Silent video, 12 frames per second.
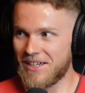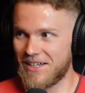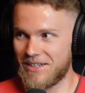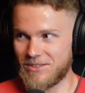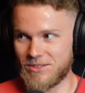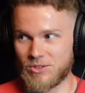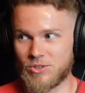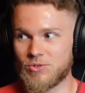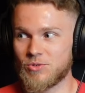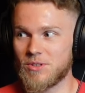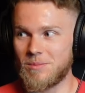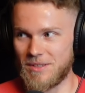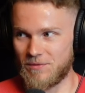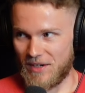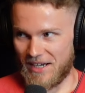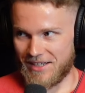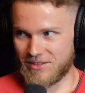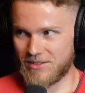It is extremely
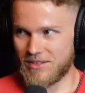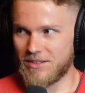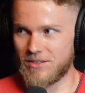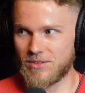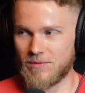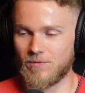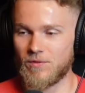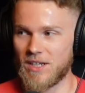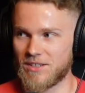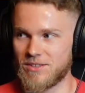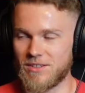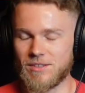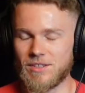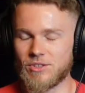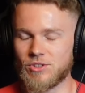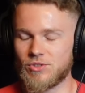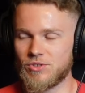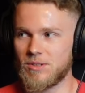fast. It is flexing
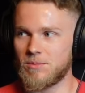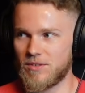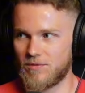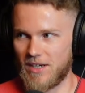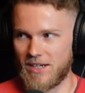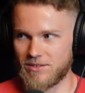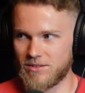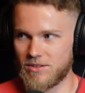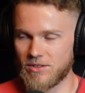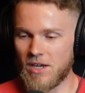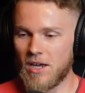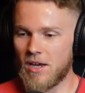extremely fast. It is